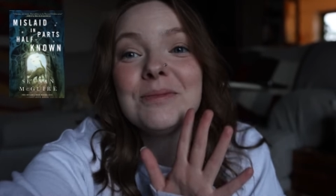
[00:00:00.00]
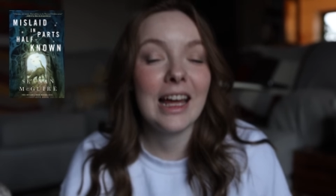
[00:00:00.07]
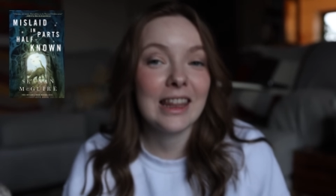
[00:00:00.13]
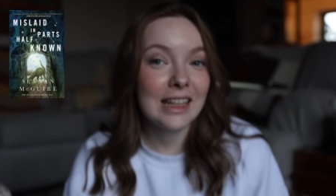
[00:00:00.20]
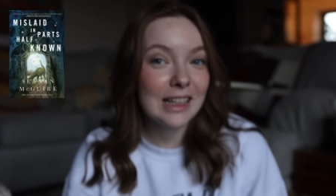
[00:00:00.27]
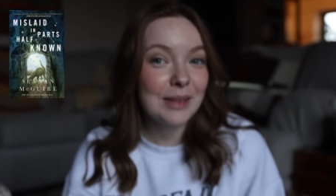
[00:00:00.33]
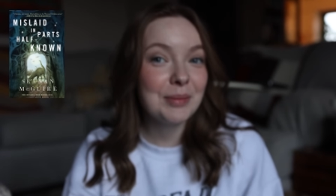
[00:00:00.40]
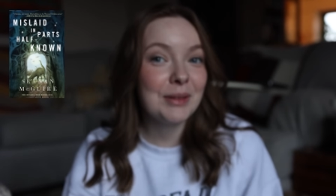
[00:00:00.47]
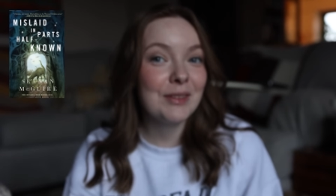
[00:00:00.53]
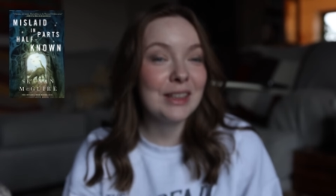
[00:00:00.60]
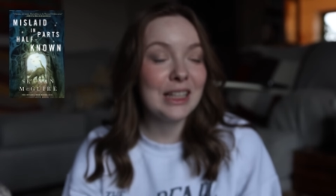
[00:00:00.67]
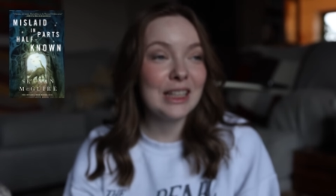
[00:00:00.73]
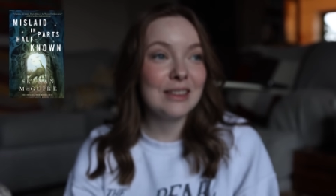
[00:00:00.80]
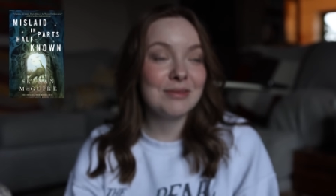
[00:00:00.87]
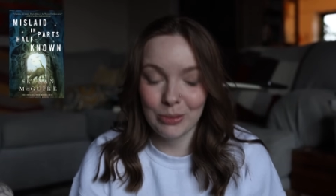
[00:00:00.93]
I think I'm giving
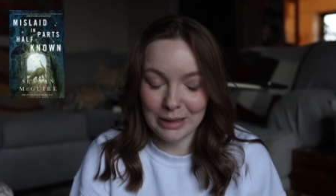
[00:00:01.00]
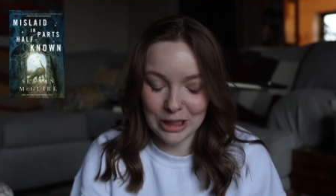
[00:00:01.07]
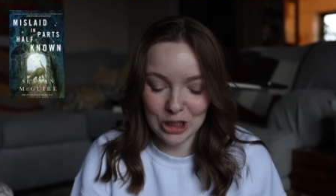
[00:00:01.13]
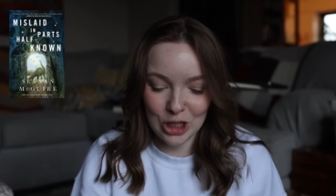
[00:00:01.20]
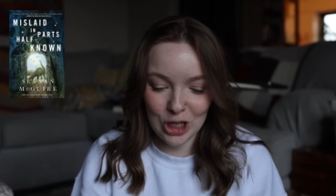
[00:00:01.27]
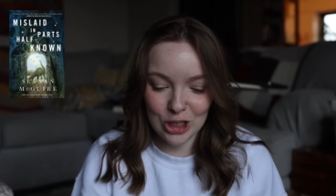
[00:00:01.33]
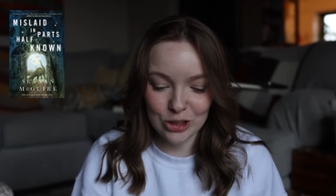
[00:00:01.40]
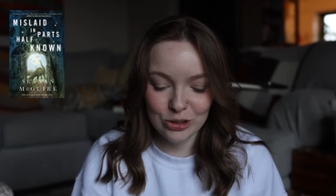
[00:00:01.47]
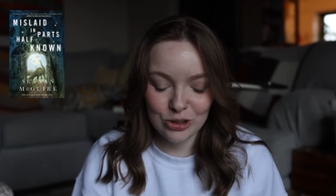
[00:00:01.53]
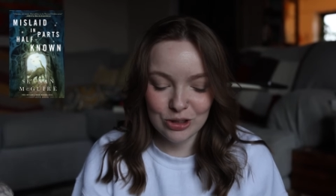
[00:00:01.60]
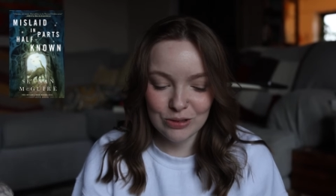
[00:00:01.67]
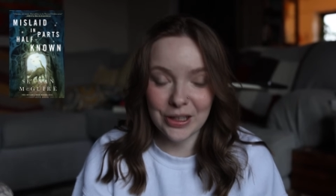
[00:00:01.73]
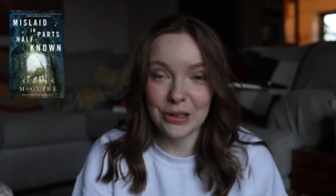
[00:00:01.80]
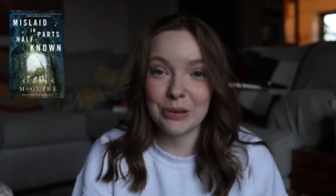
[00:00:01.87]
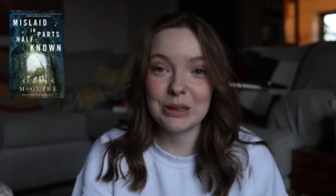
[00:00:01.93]
it three stars.
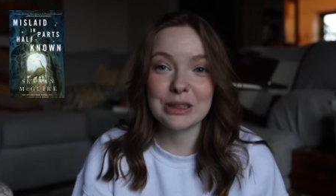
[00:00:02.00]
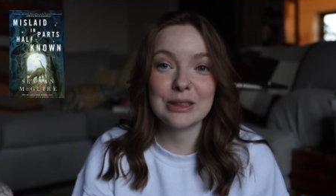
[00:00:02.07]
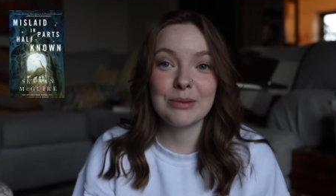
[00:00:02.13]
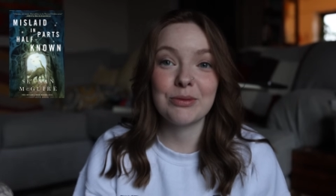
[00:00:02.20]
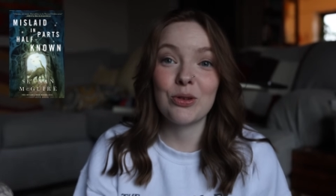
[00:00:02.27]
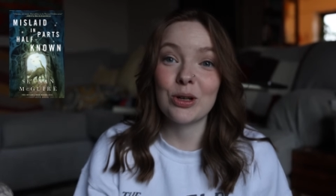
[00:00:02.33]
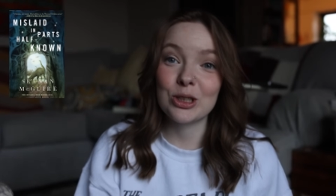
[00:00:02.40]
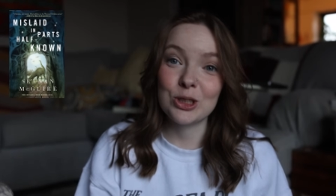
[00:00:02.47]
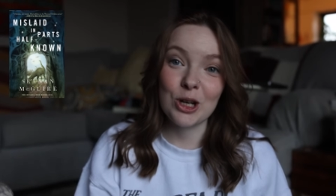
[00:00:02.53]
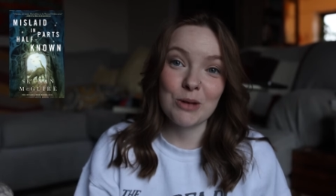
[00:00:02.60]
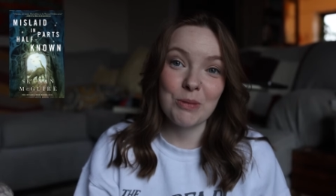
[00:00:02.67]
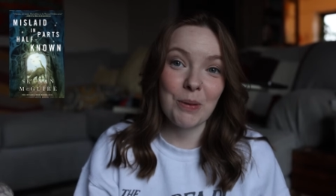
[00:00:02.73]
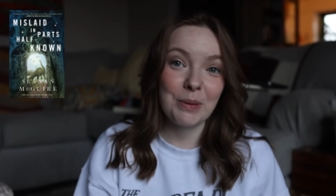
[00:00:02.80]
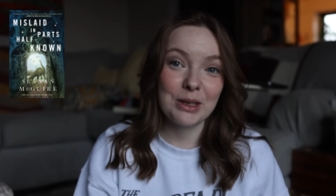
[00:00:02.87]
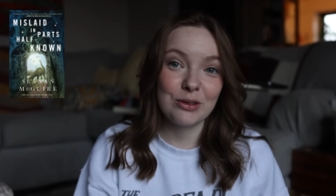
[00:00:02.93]
There was some four star
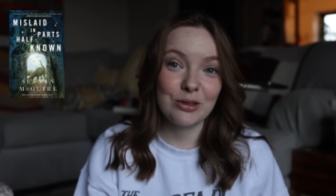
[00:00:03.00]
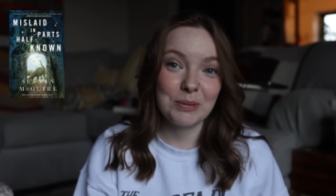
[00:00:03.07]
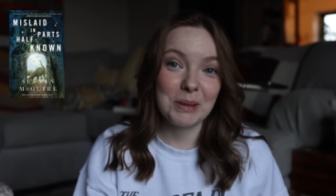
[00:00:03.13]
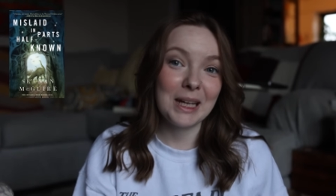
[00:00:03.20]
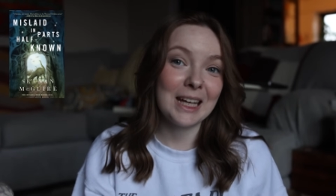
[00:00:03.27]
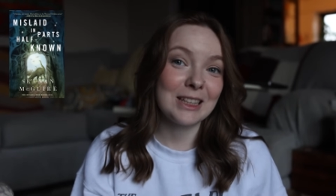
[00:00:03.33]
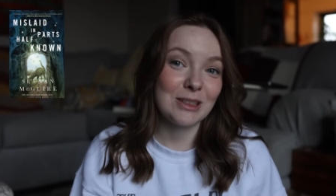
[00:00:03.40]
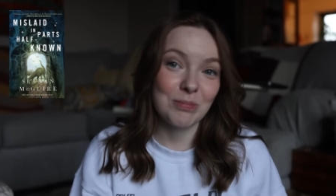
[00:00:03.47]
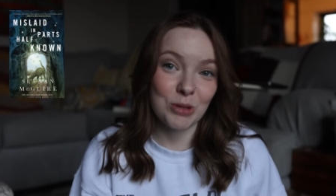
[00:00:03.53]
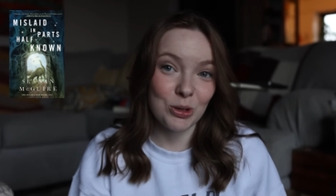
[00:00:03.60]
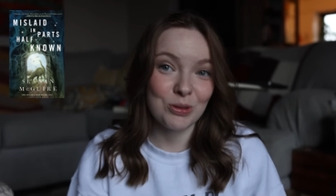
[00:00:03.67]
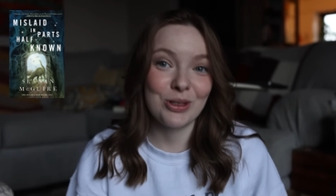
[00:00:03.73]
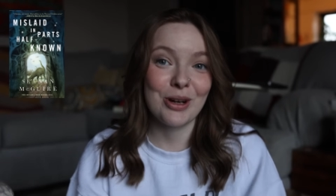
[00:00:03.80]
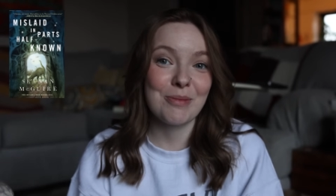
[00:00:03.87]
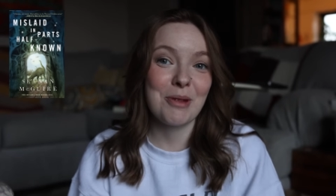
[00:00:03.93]
moments for me and some two
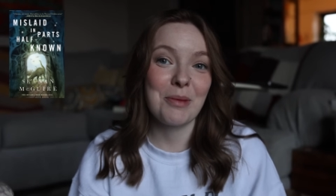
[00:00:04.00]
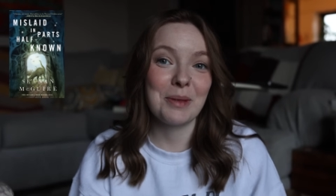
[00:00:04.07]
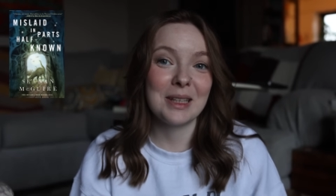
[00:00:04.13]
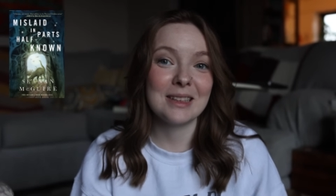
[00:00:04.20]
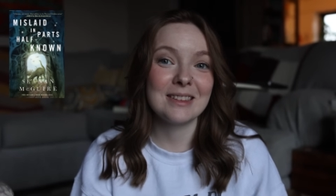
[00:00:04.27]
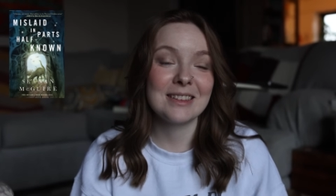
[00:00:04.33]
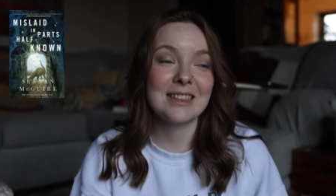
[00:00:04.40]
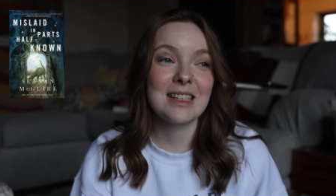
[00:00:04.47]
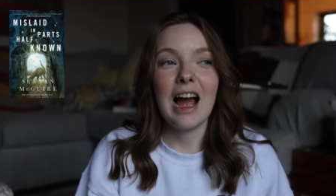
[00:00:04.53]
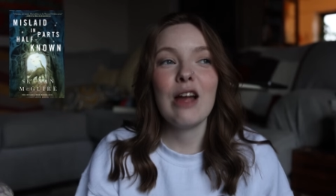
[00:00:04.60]
star moments.